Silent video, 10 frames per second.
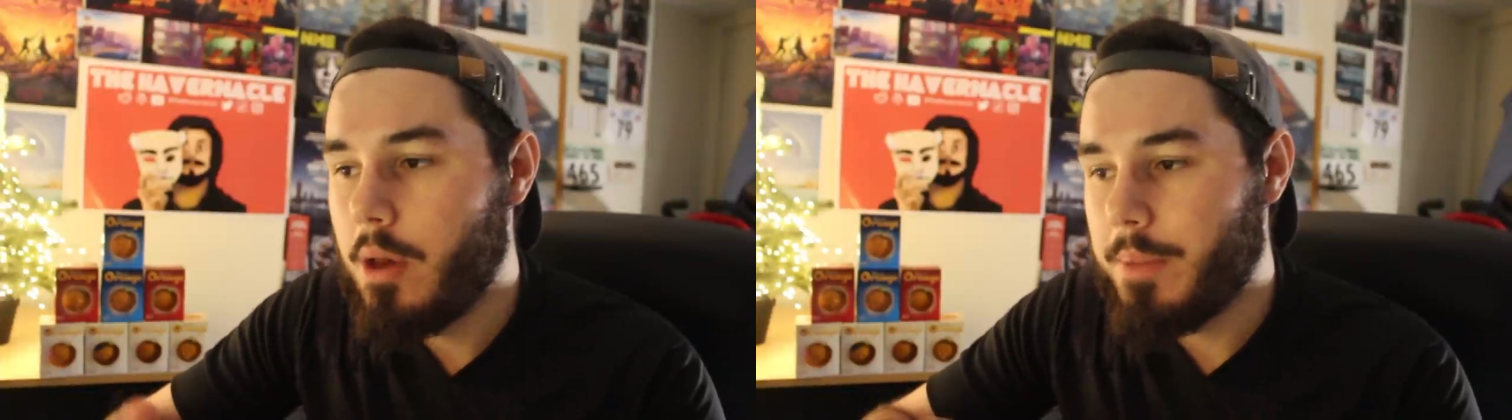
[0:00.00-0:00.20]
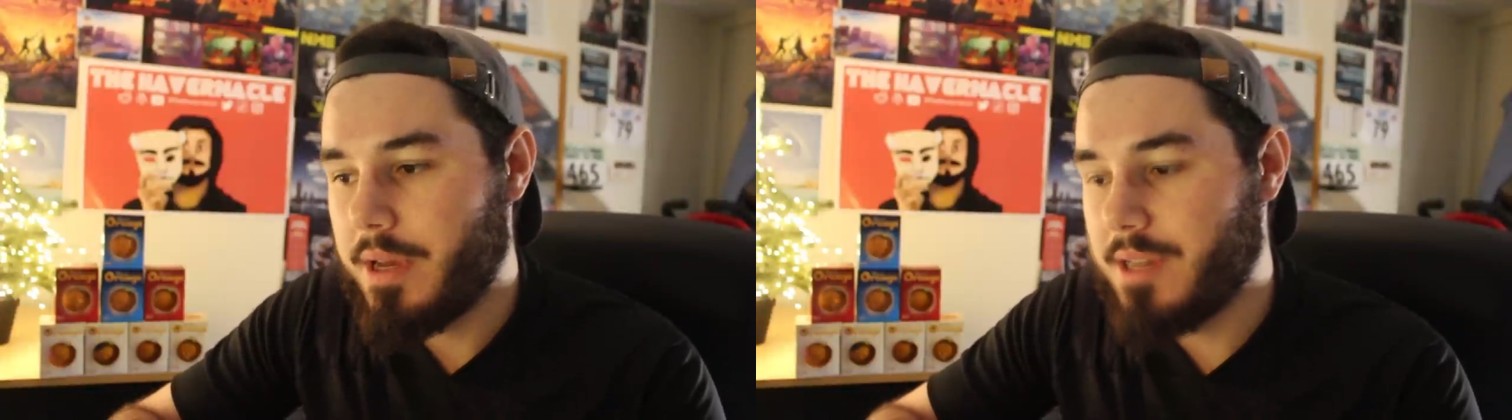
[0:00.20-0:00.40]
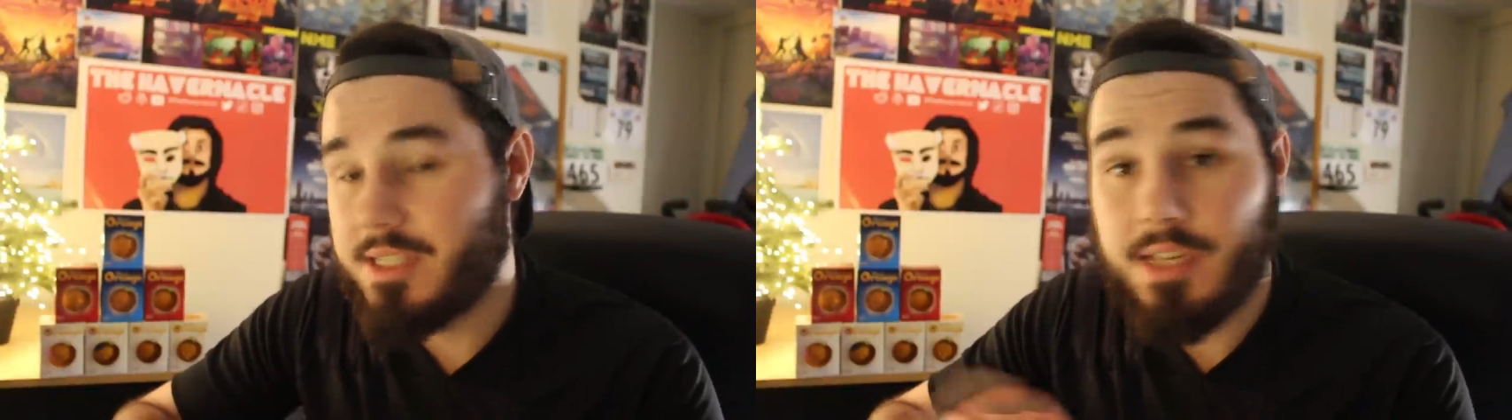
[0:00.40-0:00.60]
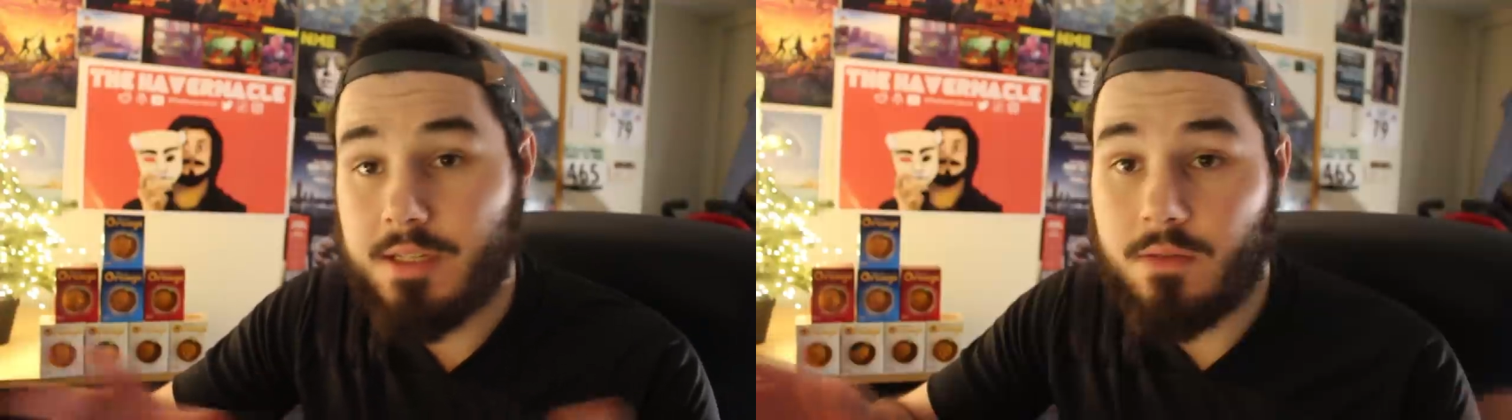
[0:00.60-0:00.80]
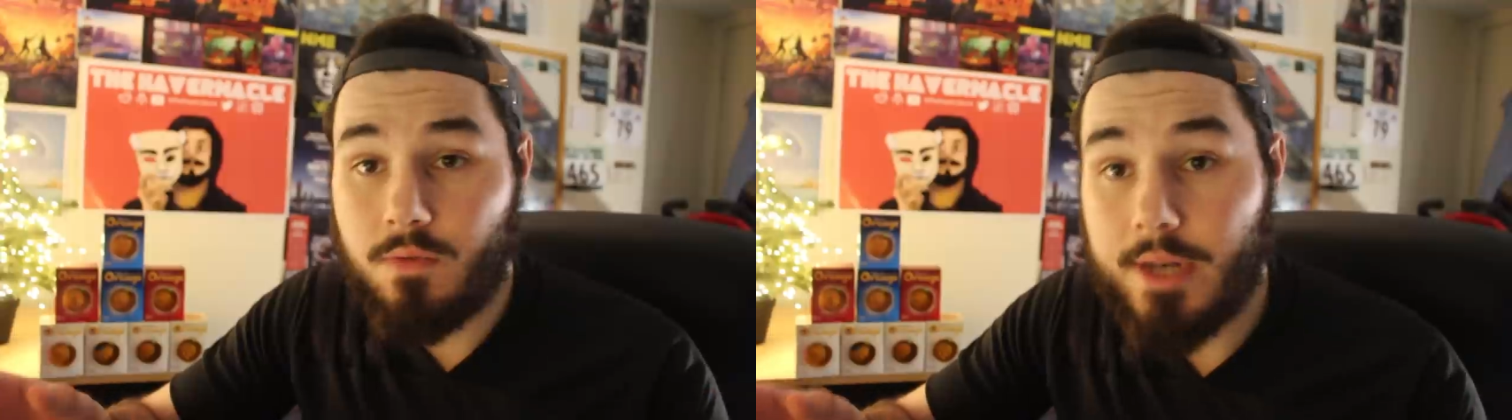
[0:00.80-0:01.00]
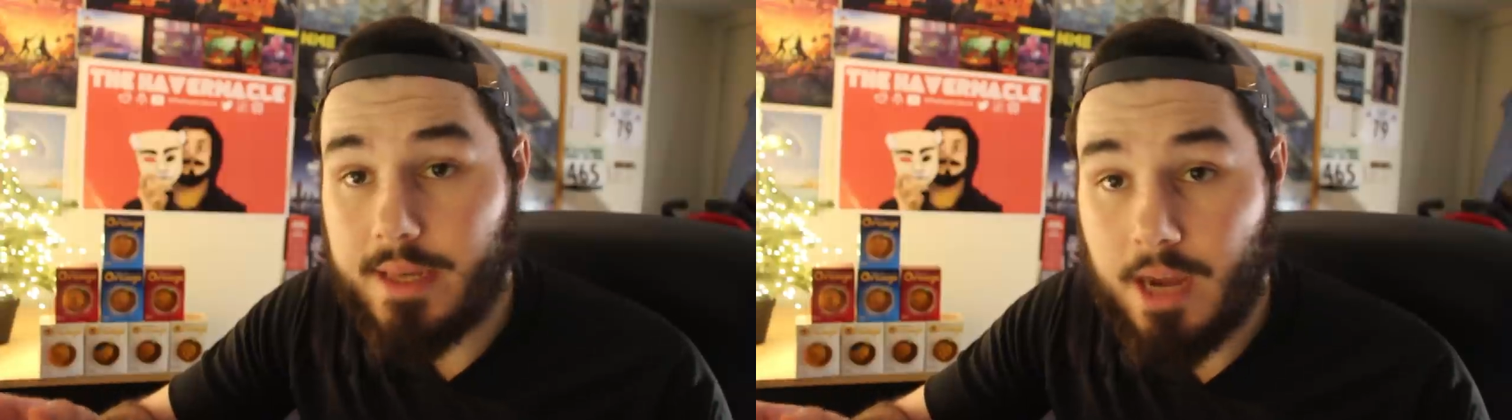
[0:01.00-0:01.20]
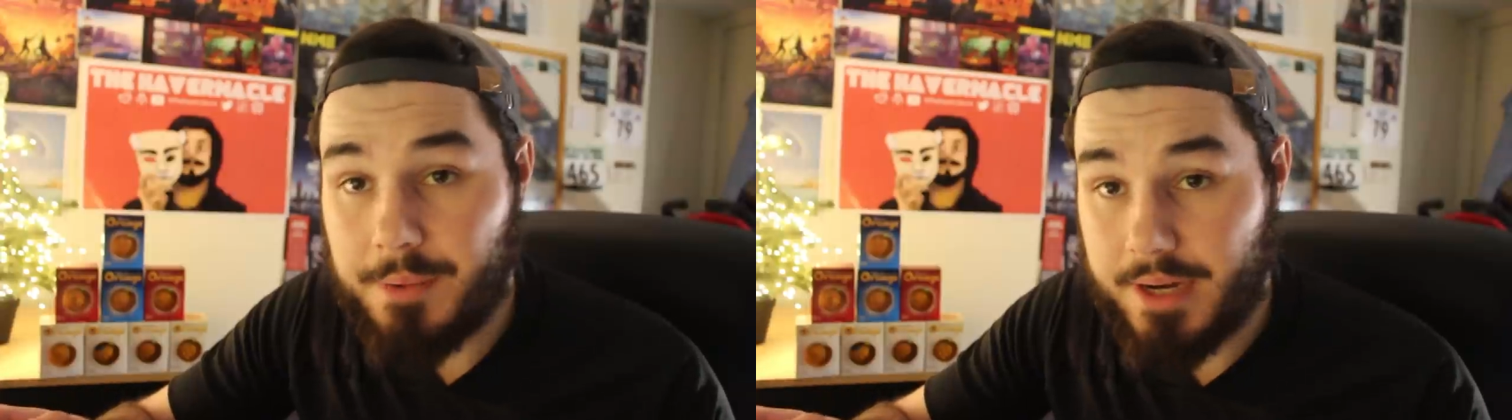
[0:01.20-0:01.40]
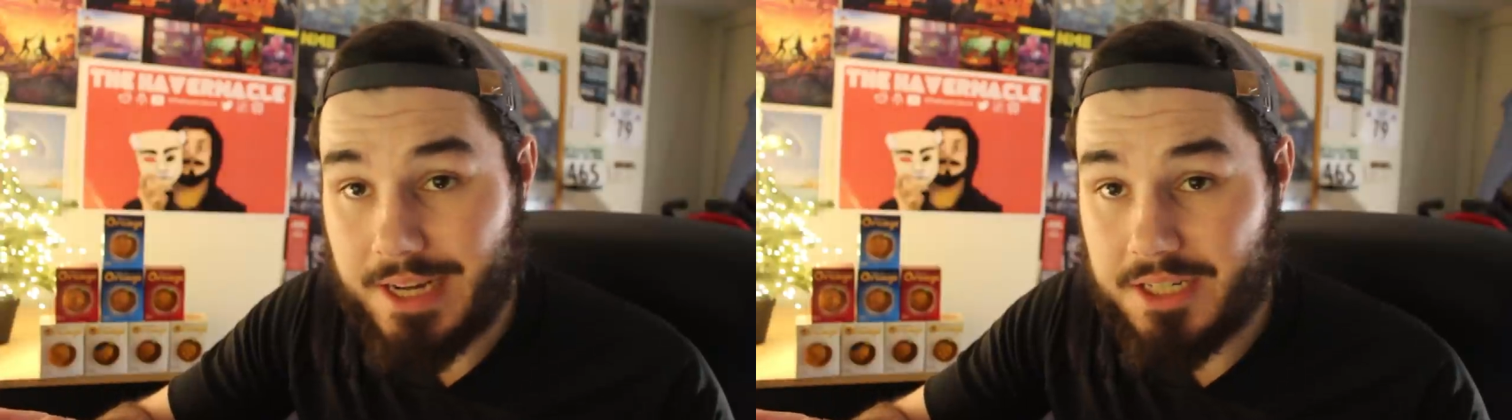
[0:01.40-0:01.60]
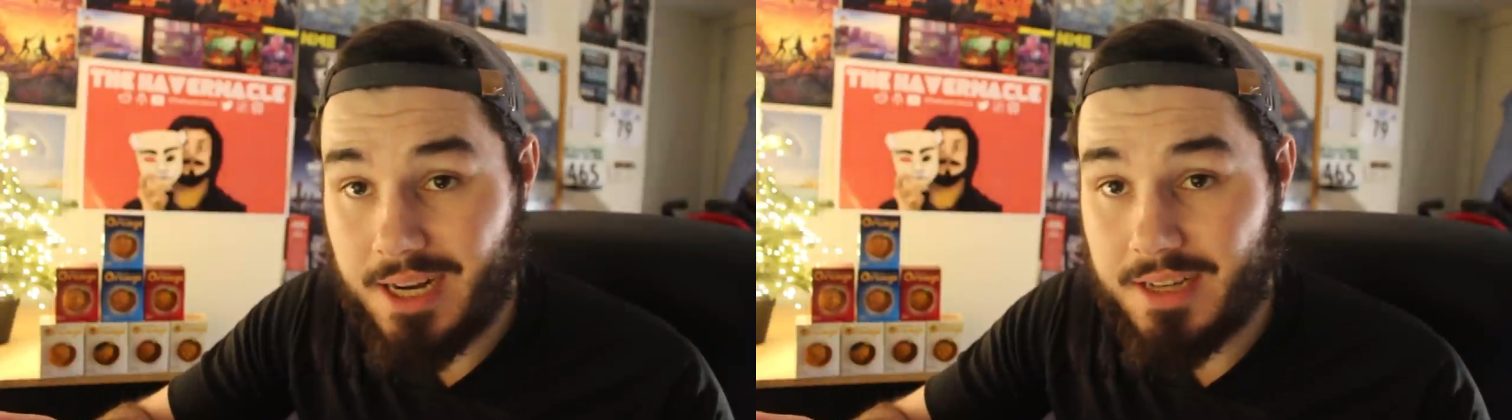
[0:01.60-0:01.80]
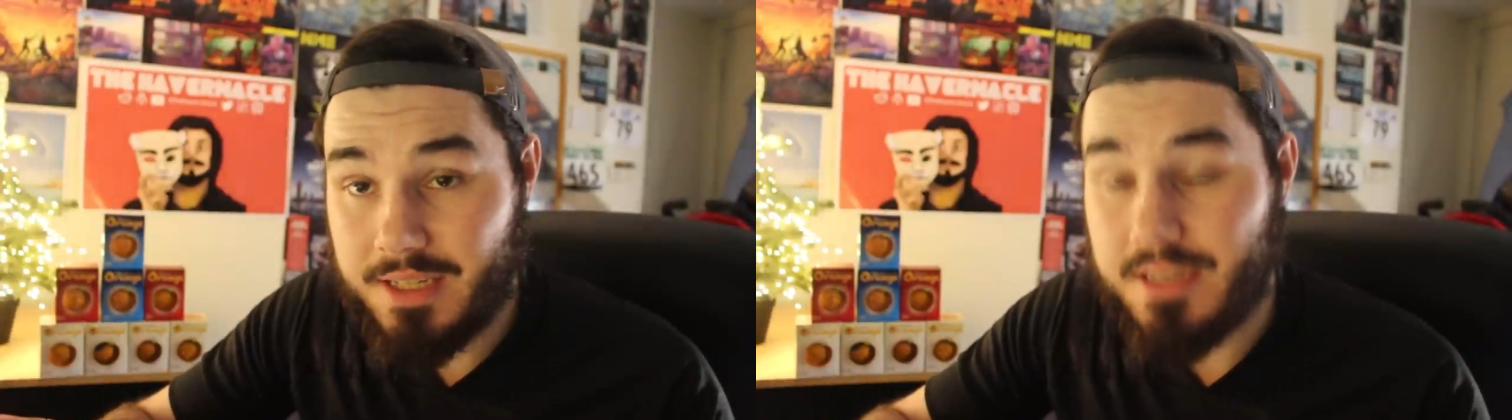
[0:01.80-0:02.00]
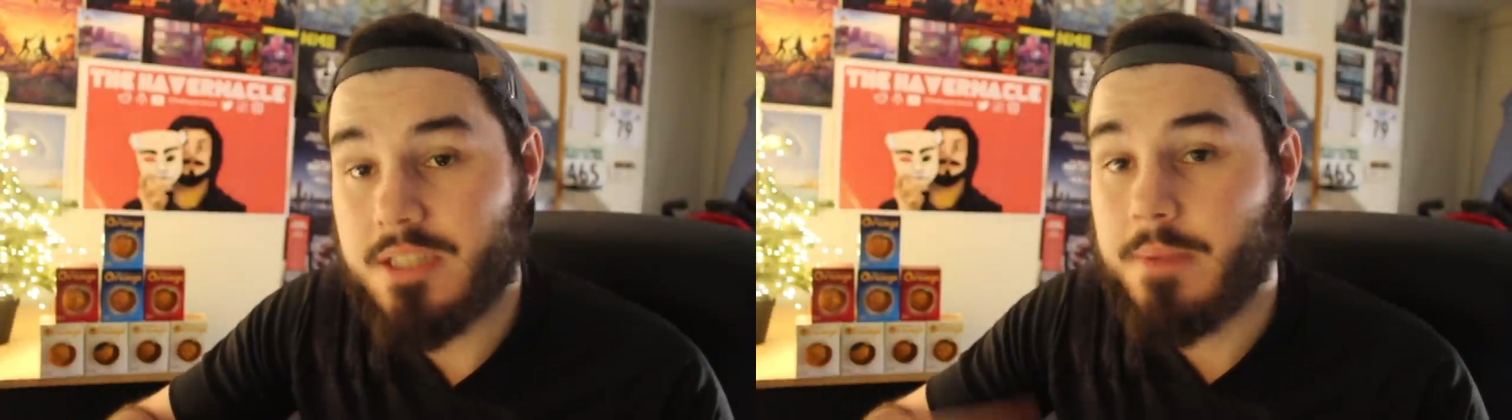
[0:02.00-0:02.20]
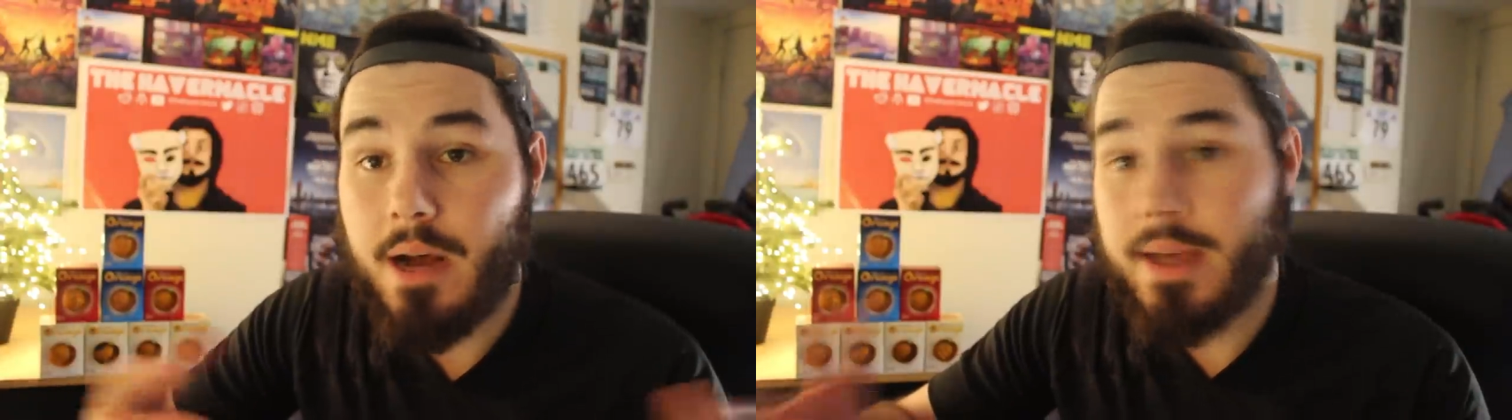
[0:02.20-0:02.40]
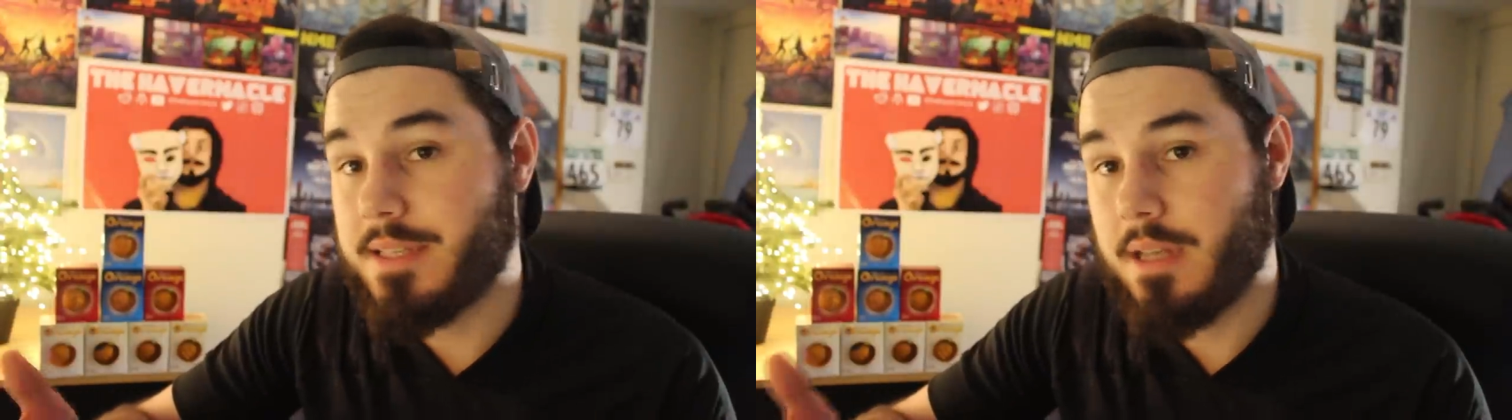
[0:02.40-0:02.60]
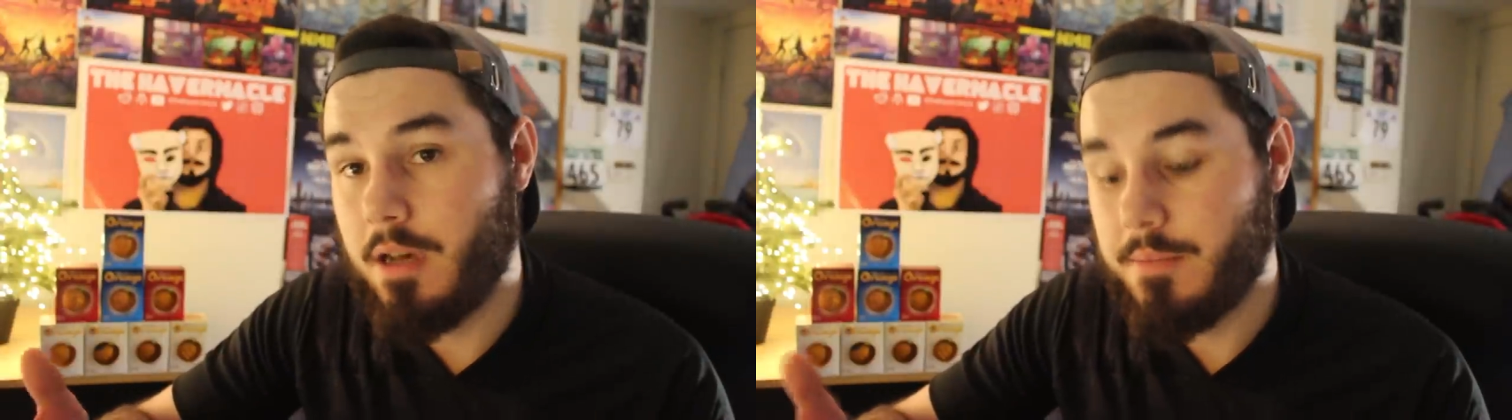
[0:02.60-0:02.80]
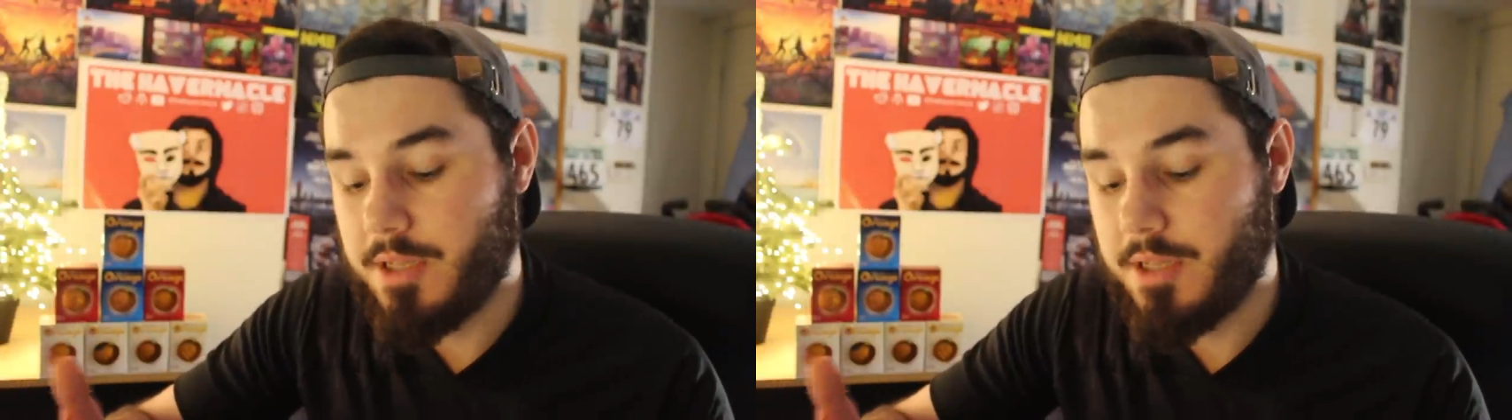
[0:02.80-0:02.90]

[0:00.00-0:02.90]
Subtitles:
because it doesn't really care about nationalities, it's about Islam,